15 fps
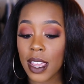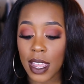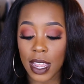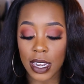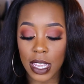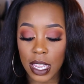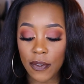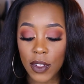
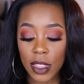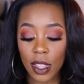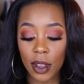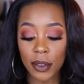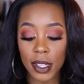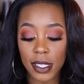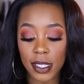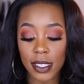And even
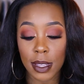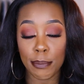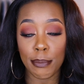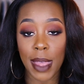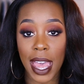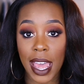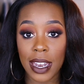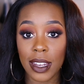though this is a
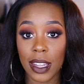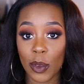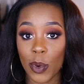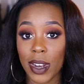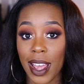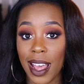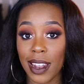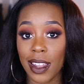matte
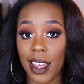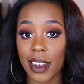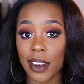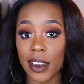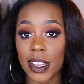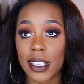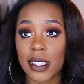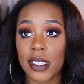liquid
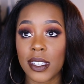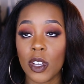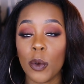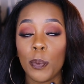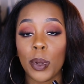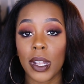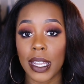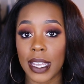eyeliner, it still
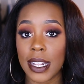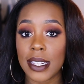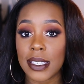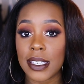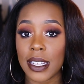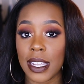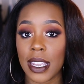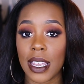
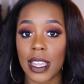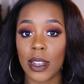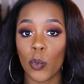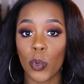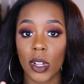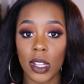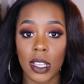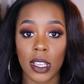blends in
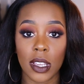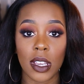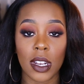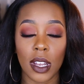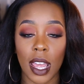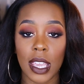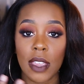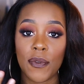really good.
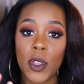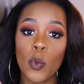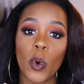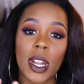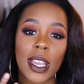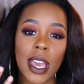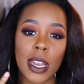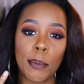Like if you
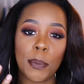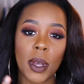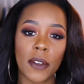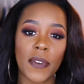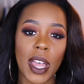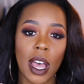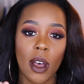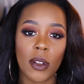wanna kind of
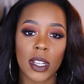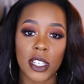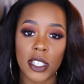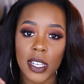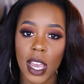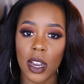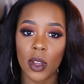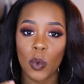buff out a
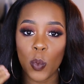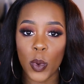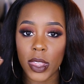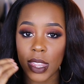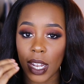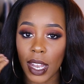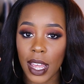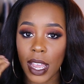shadow
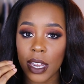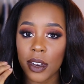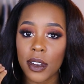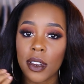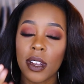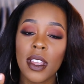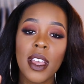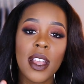with the
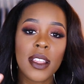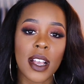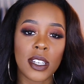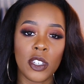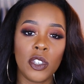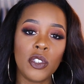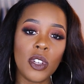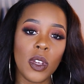liner,
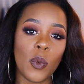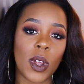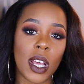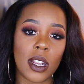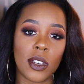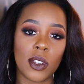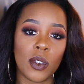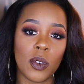that's usually what
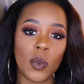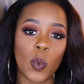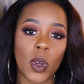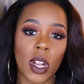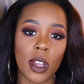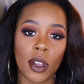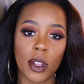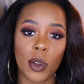I do
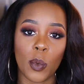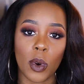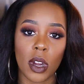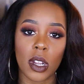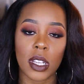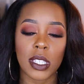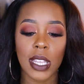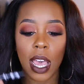when I go to
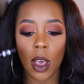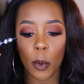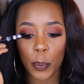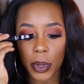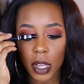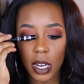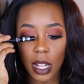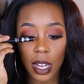work is I'll
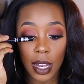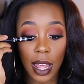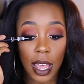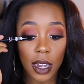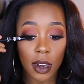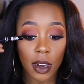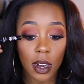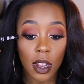put a
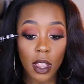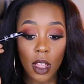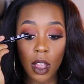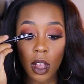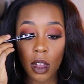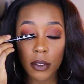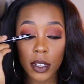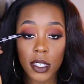liner
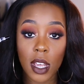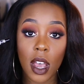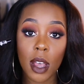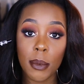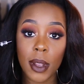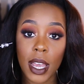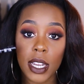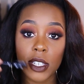on the
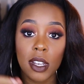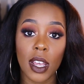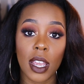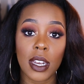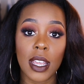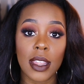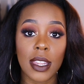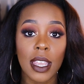top lash
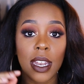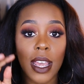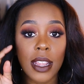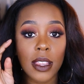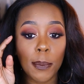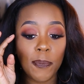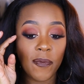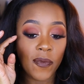line. And then
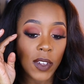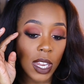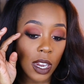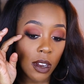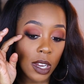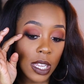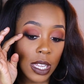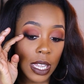at the
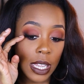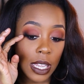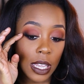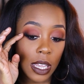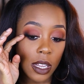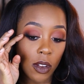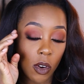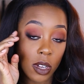very
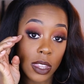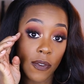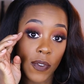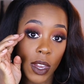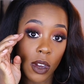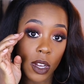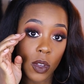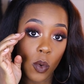end or the
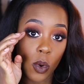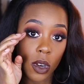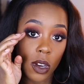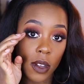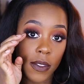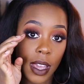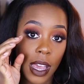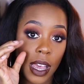very corner
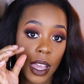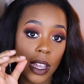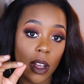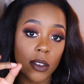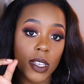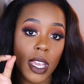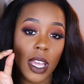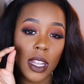of the eye,
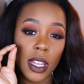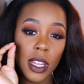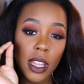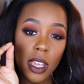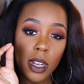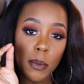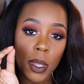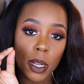I'll take a
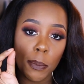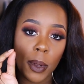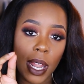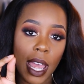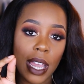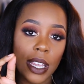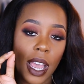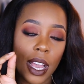little bit of
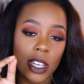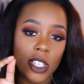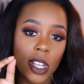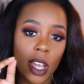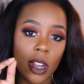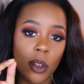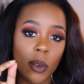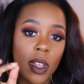black
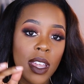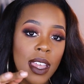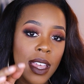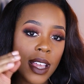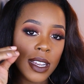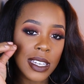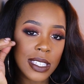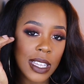eyeshadow
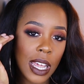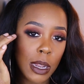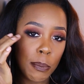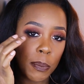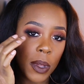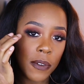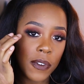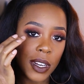and just kind
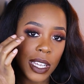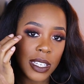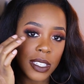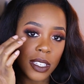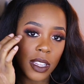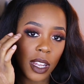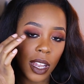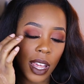of buff it
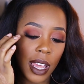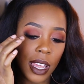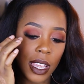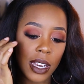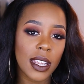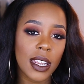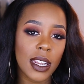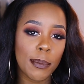into the
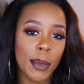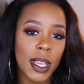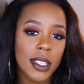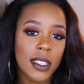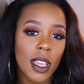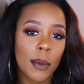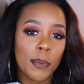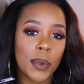line. And it
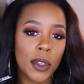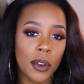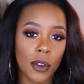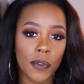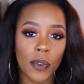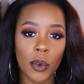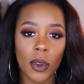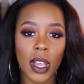makes a
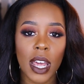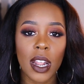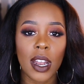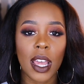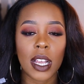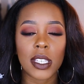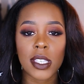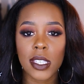beautiful, kind of
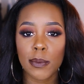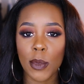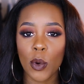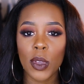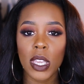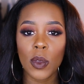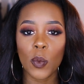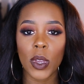like a
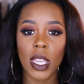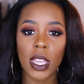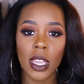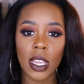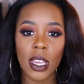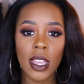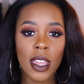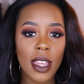smoky
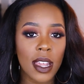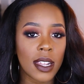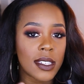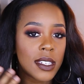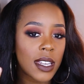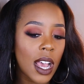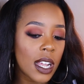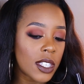wing.
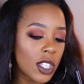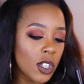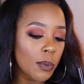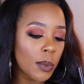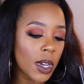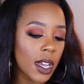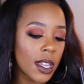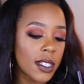It's not
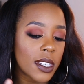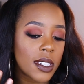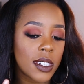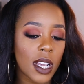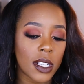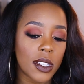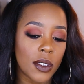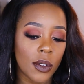much. It's
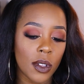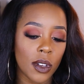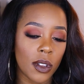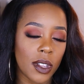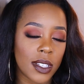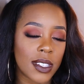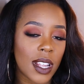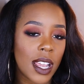not too
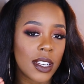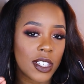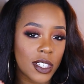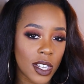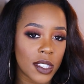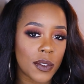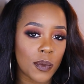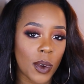little. It's like
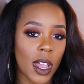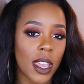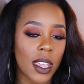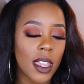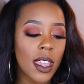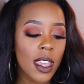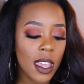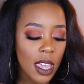just right.